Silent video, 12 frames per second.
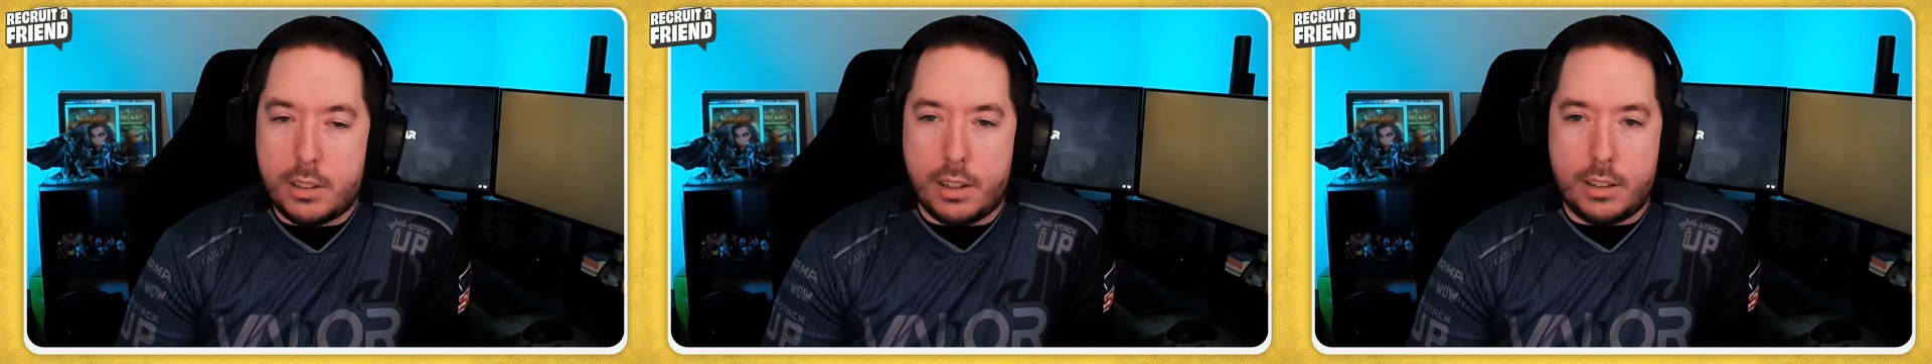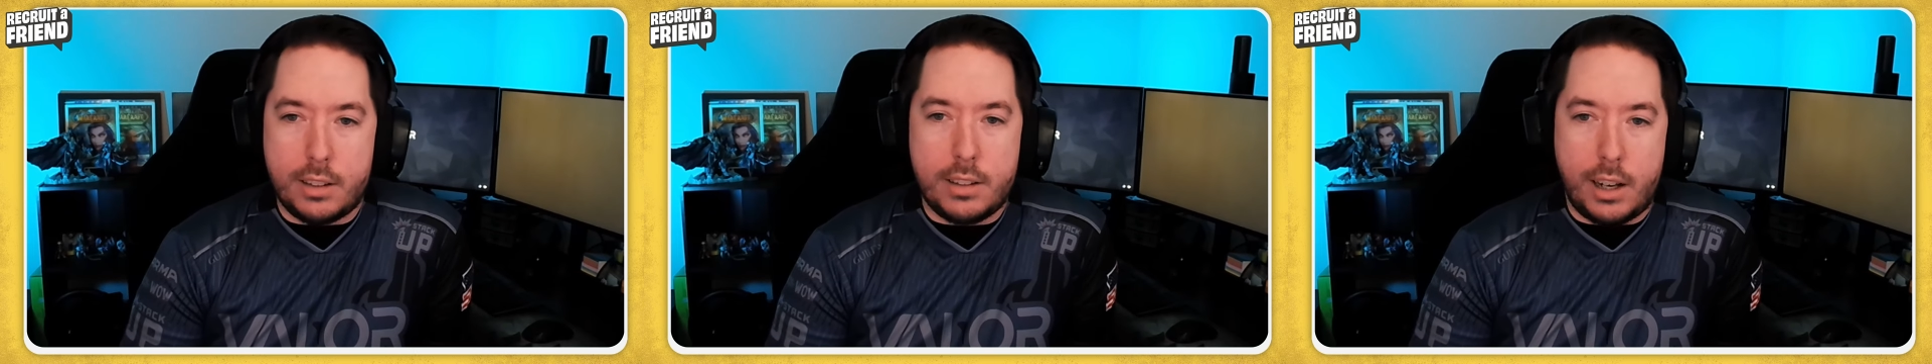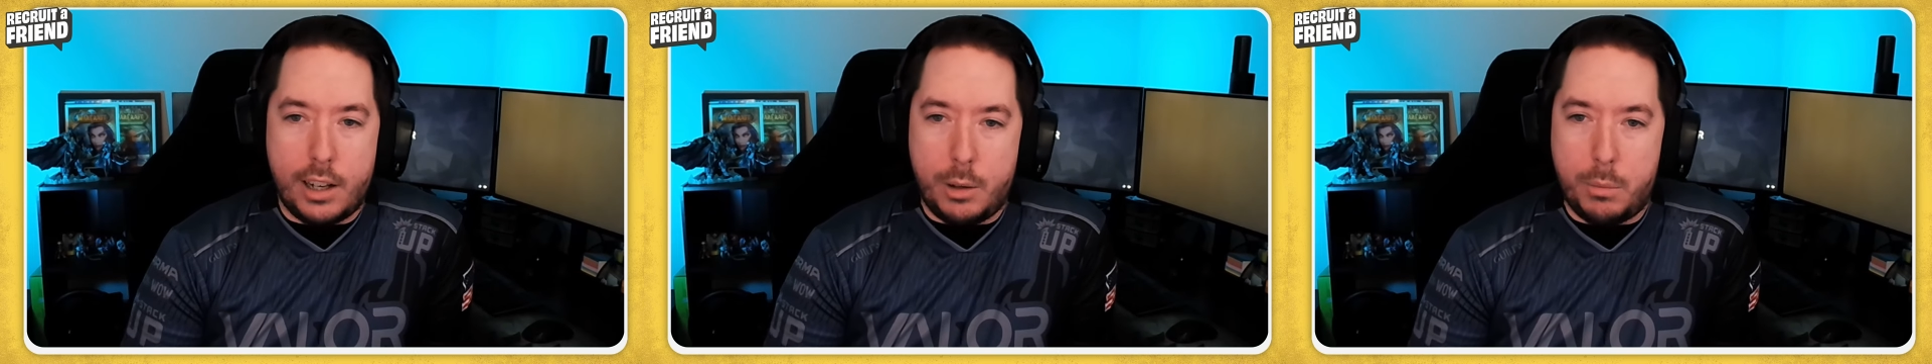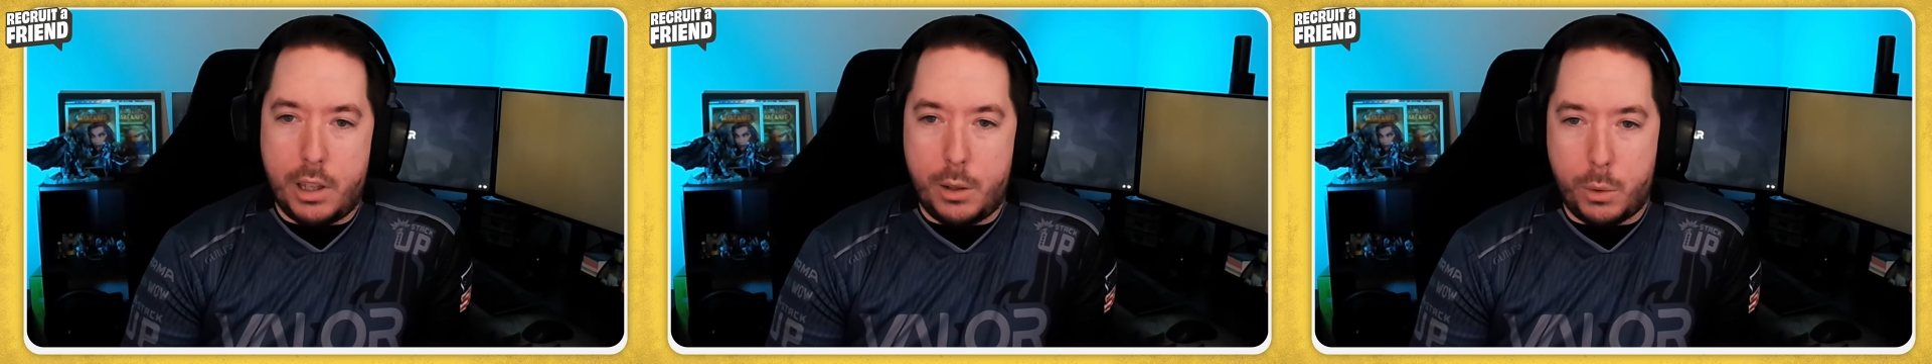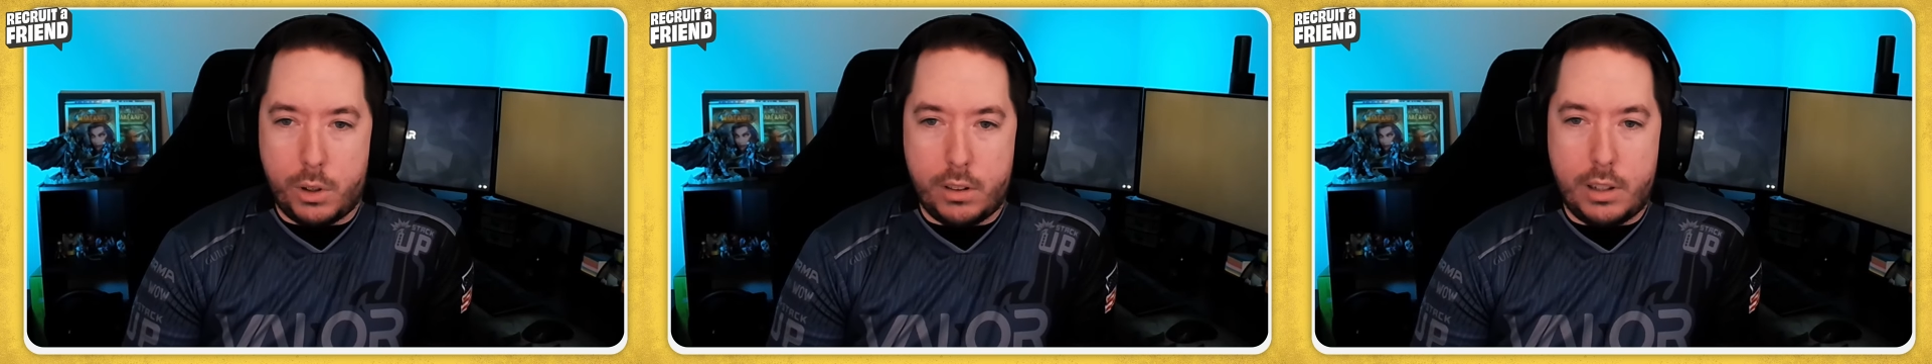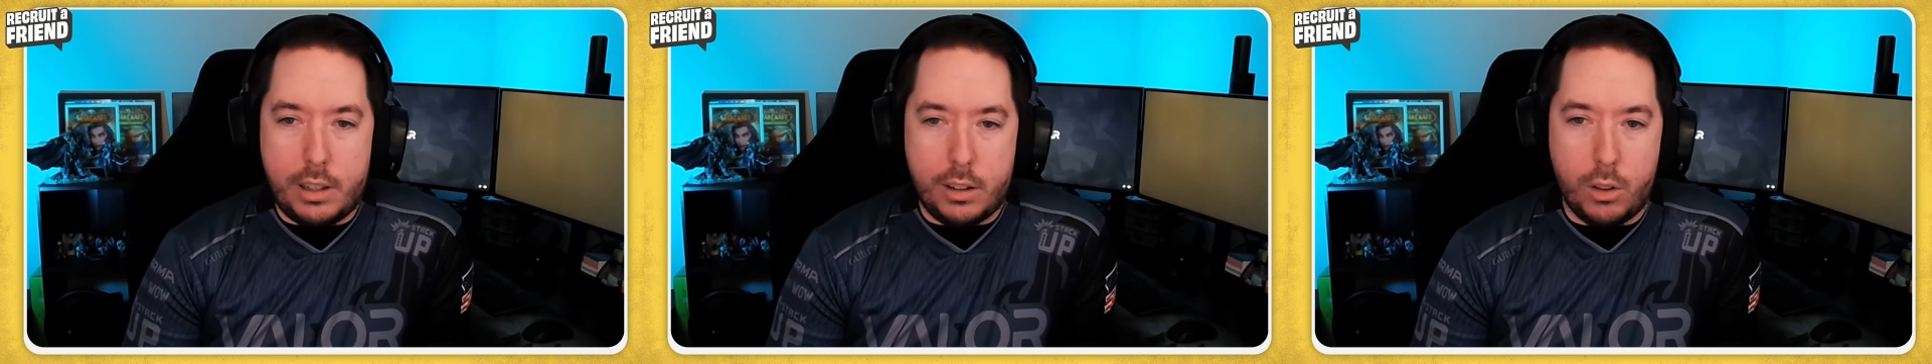At the time, they were
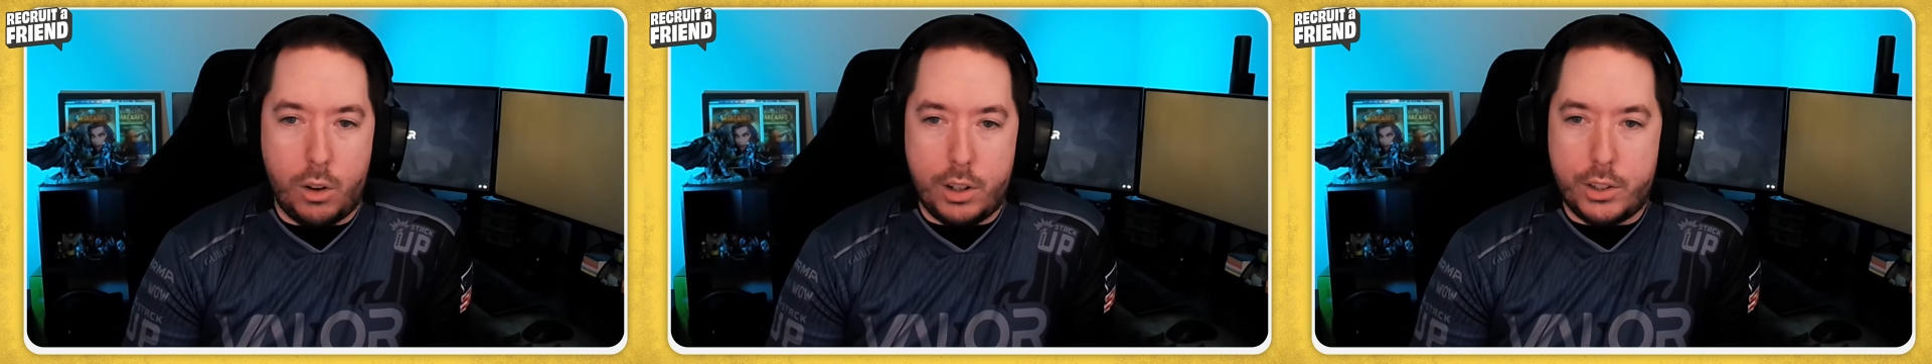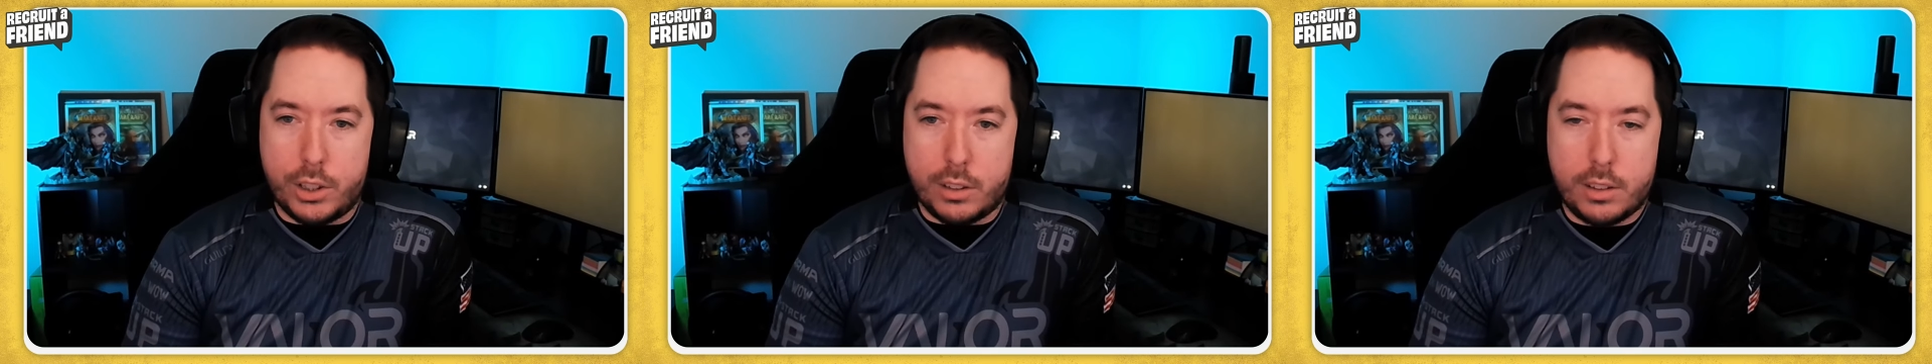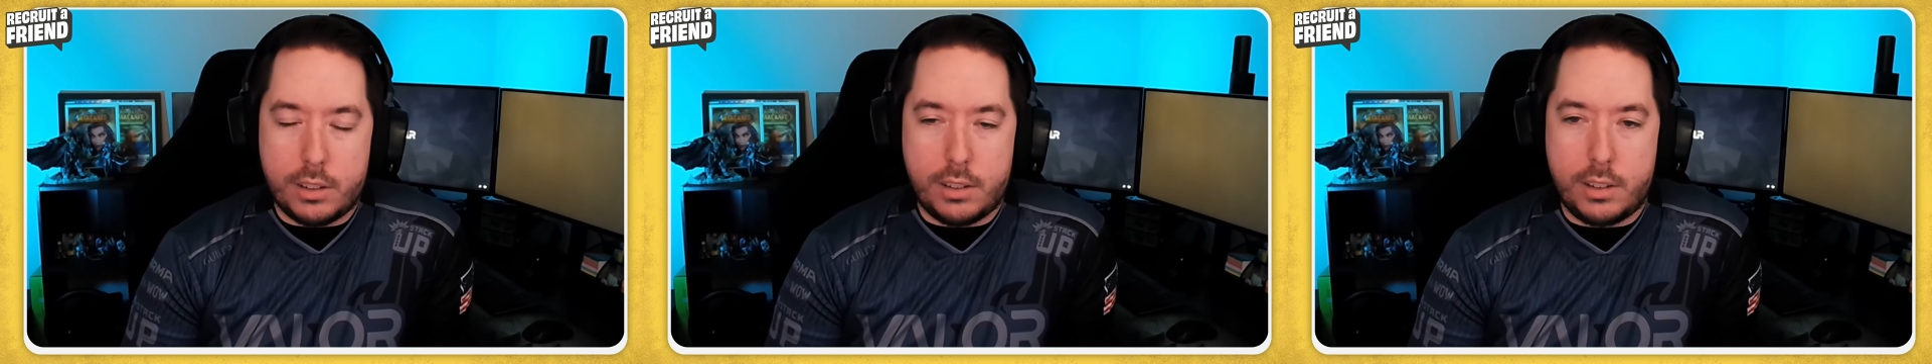the largest